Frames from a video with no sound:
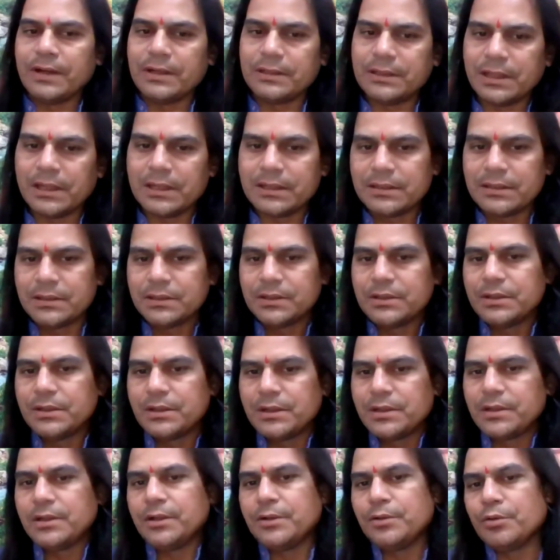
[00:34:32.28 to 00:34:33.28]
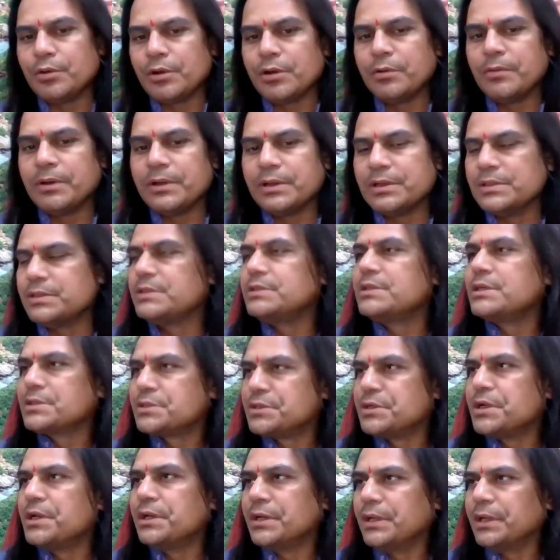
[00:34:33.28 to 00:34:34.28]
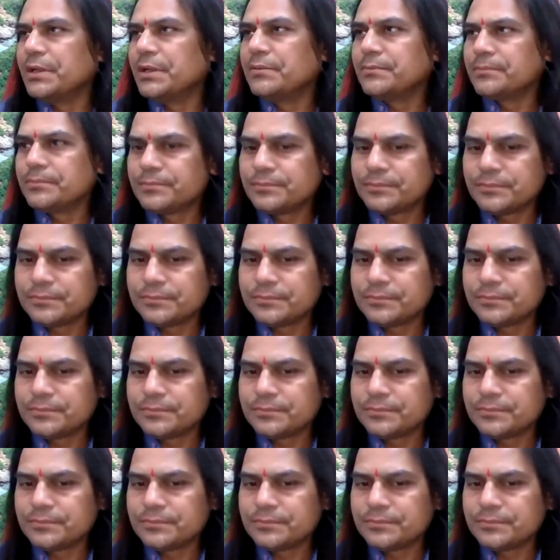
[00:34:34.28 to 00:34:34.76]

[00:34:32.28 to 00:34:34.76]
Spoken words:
find that your awareness is extending.